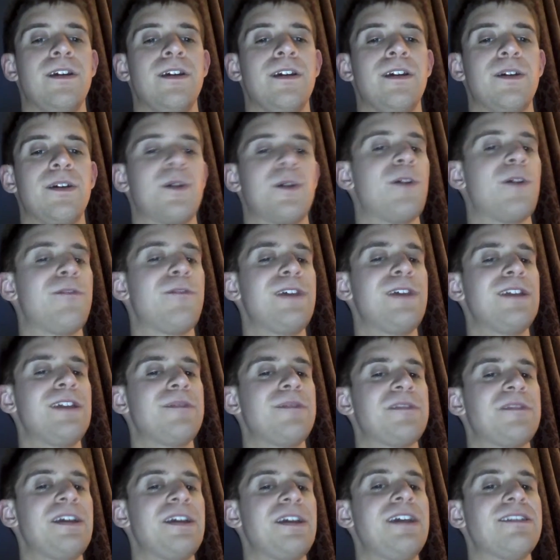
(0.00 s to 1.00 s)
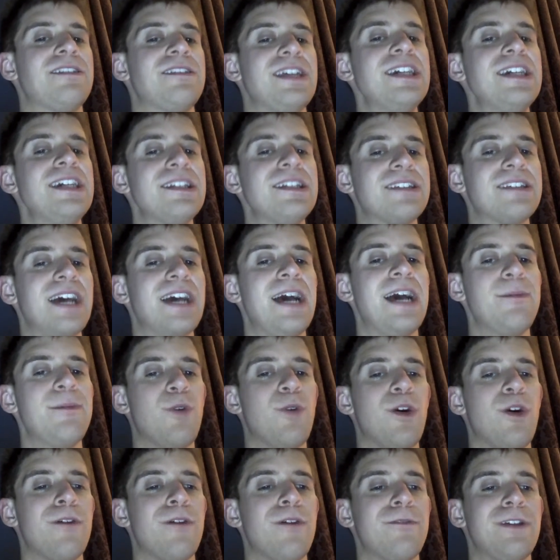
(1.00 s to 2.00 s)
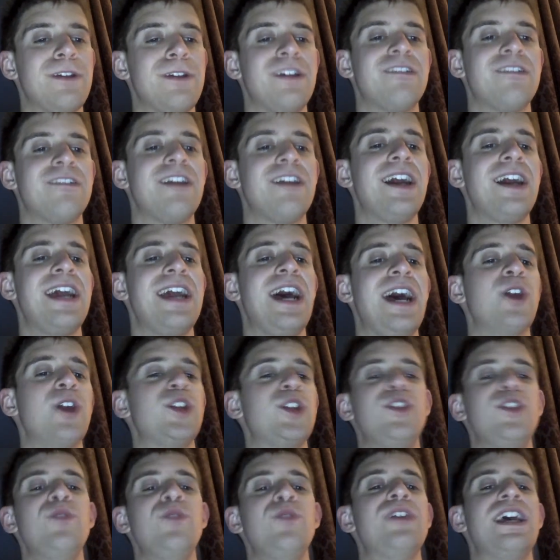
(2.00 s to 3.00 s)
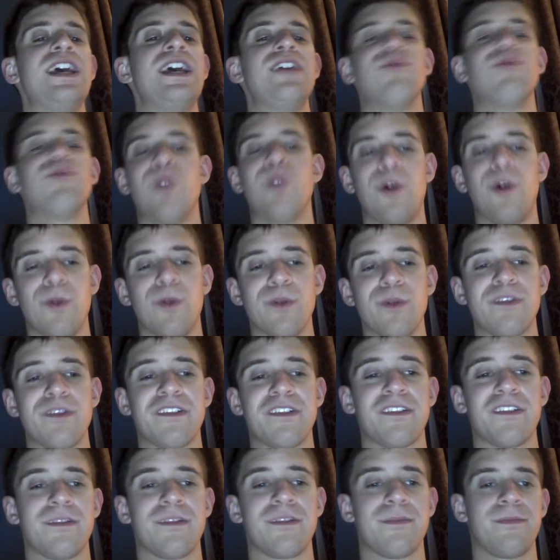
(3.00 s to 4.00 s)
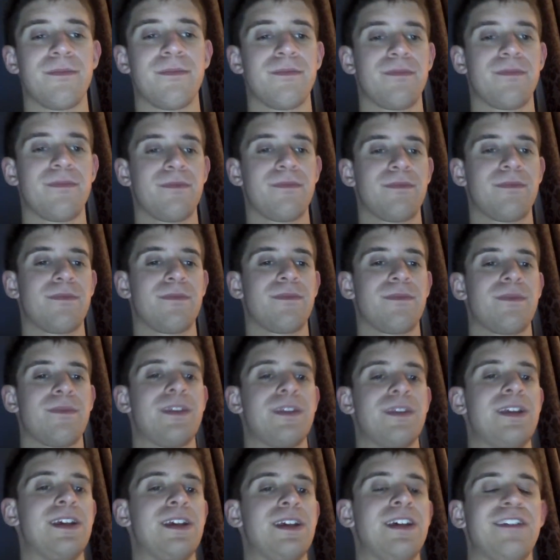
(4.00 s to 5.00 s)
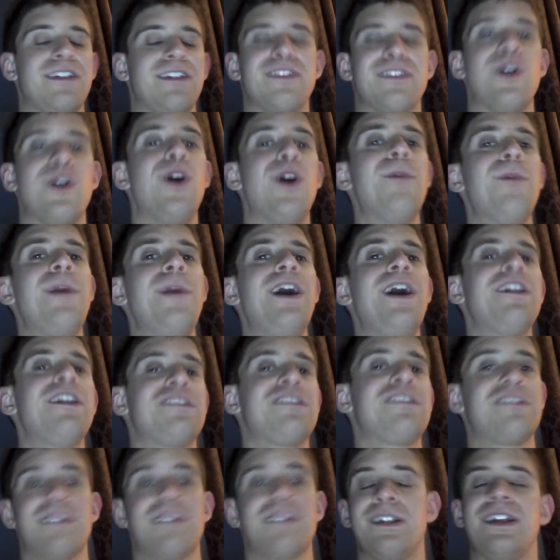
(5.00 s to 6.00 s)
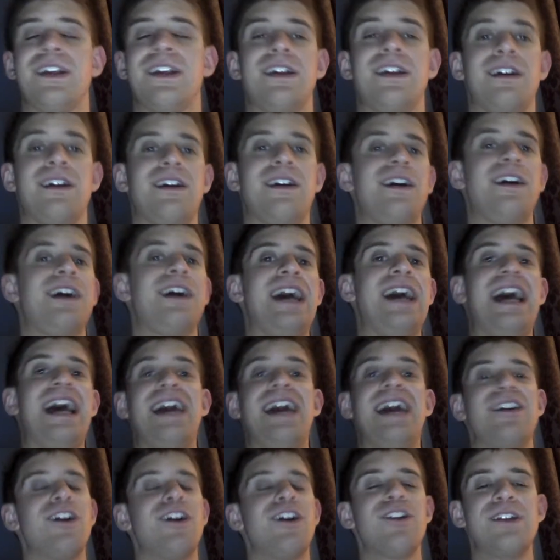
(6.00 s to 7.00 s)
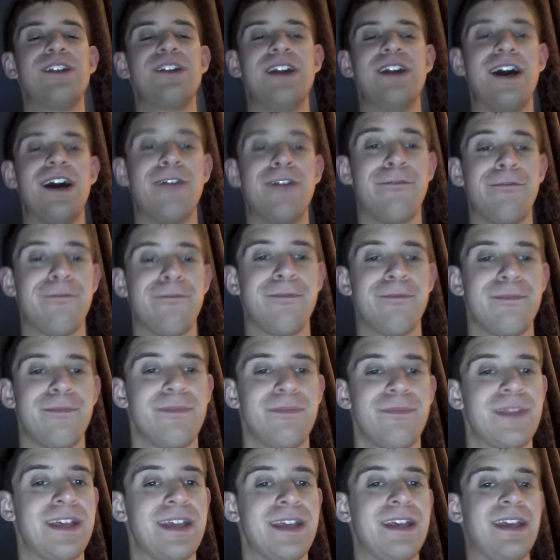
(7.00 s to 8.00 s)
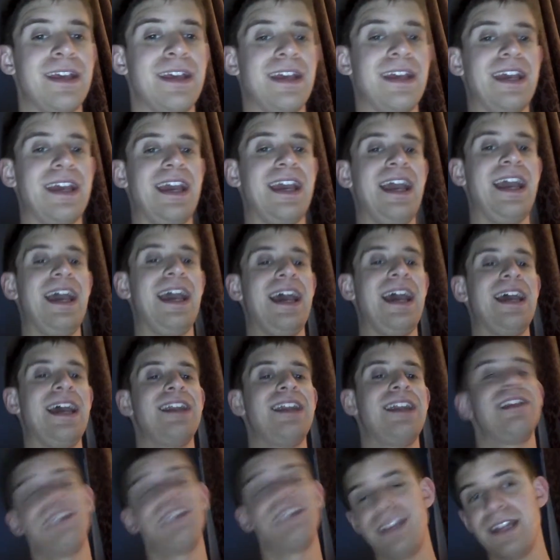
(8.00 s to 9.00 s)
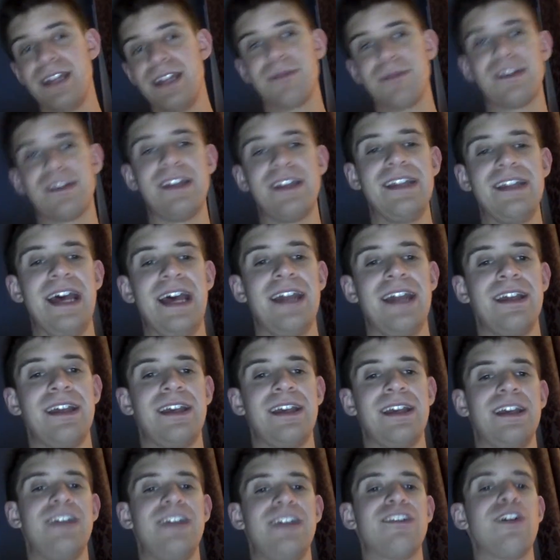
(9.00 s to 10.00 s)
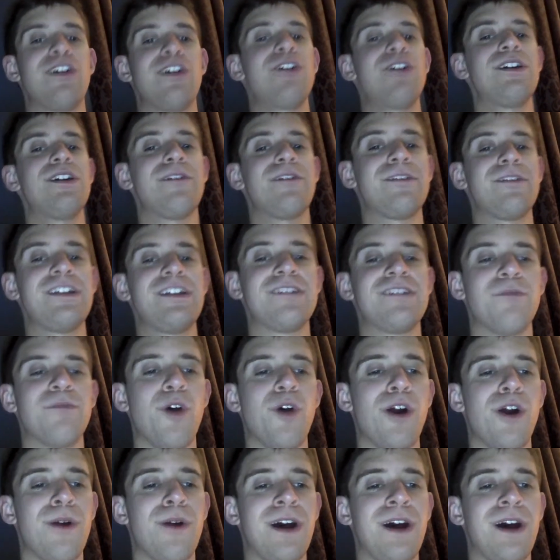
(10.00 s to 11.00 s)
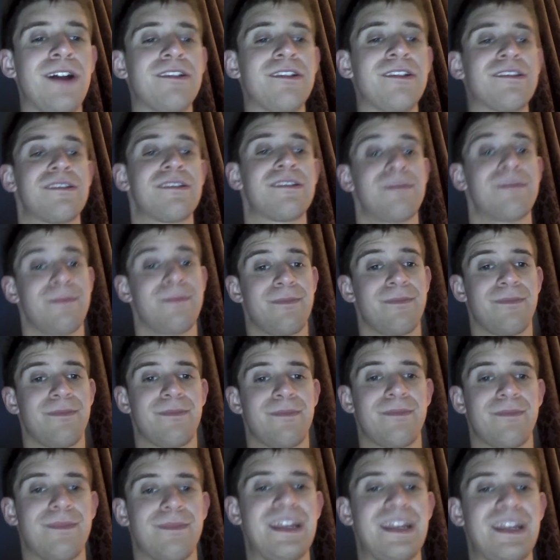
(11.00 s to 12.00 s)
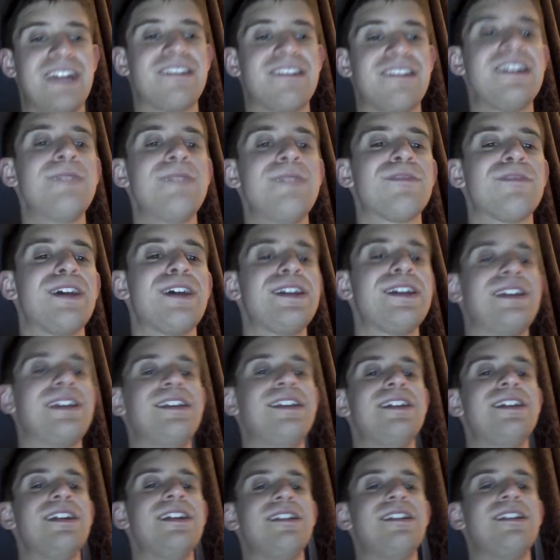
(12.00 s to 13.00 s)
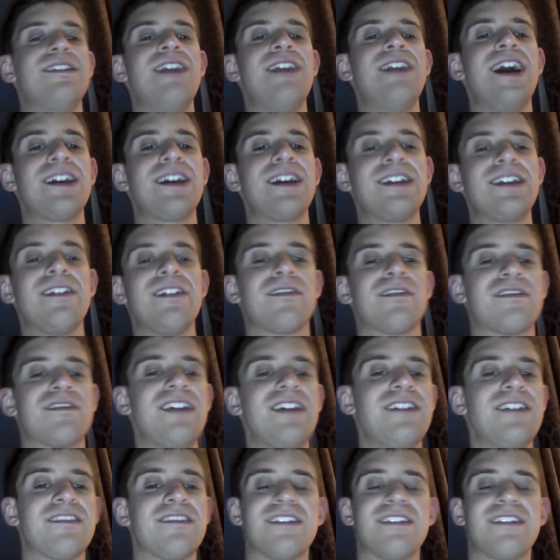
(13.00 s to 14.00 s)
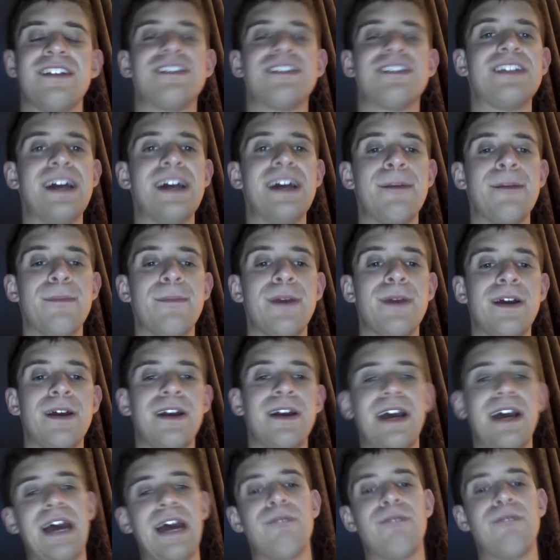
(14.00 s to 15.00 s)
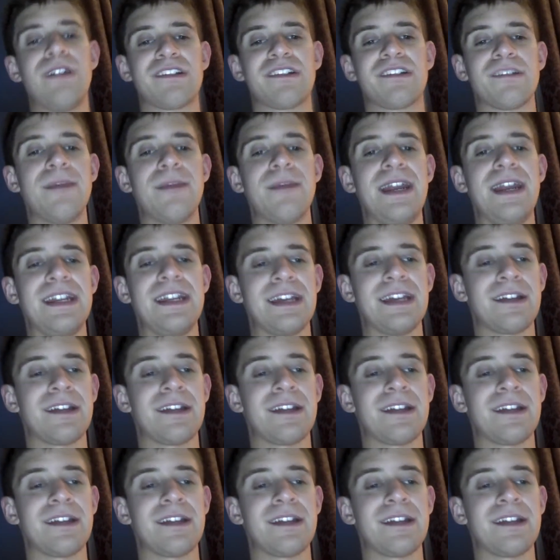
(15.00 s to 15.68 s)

Kofi ended up saying taking time off is not how the New Day rolls. So Omos uh, had heard enough and he ended up saying that he's heard enough of these morons, and it seems like he didn't knock enough sense into them at WrestleMania,